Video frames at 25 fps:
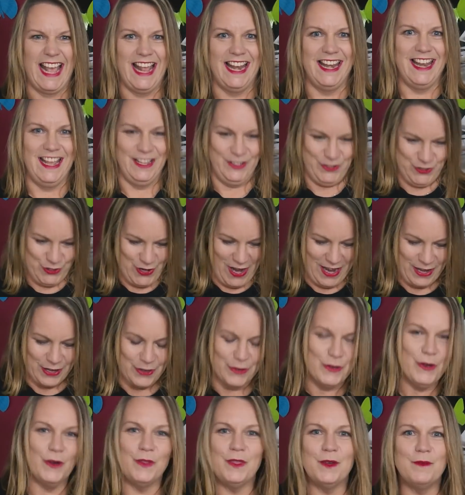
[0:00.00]
Let's check
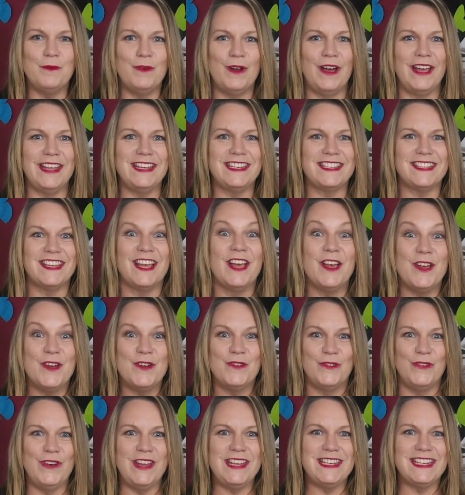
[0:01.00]
you got them right.
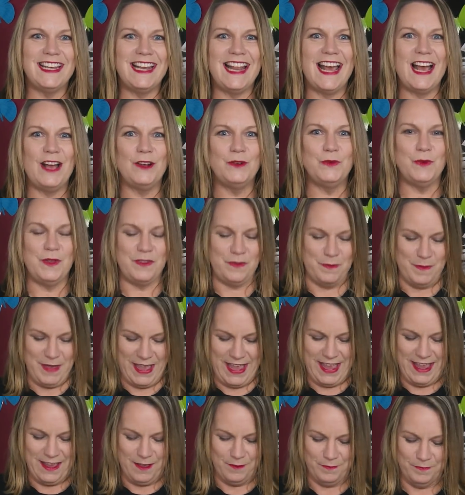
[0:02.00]
Read aloud with
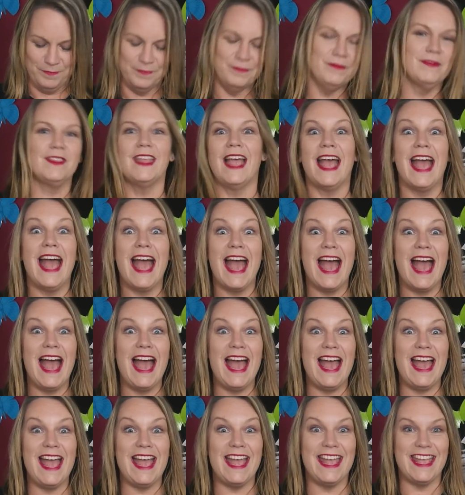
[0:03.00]
me.
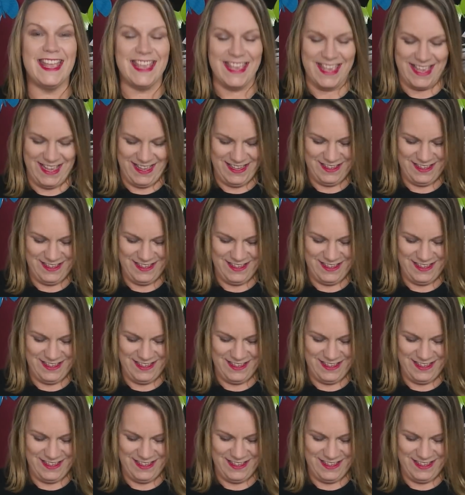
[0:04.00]
A.